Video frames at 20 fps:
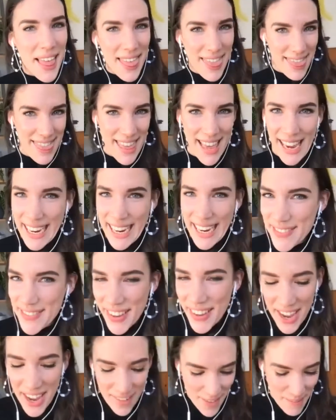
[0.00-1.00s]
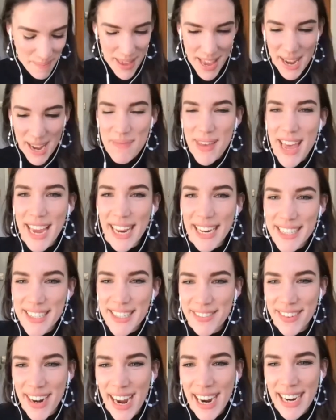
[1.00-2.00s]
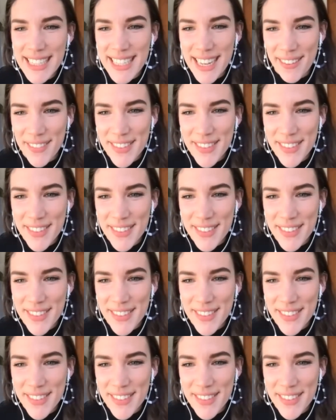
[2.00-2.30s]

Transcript: things for kind of it being a bit interactive.